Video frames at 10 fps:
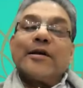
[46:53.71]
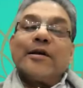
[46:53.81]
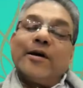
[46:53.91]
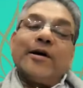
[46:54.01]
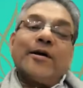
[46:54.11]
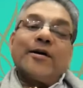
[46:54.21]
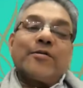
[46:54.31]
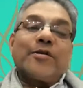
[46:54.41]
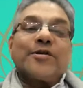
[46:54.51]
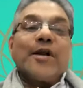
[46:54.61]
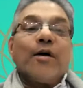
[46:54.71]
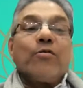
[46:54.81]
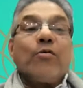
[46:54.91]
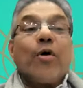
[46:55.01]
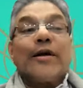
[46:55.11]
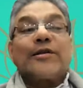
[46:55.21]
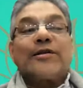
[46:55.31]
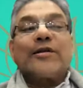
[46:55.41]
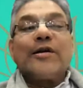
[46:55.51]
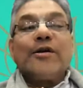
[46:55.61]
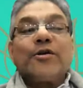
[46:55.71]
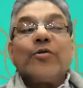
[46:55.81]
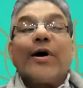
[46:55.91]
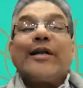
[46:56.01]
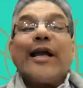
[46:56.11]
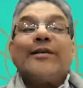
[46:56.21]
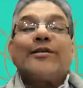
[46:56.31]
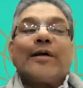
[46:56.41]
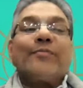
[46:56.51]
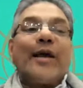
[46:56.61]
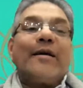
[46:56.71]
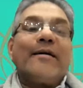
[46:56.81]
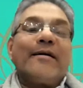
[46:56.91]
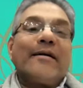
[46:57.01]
here Krishna who wants to attain something.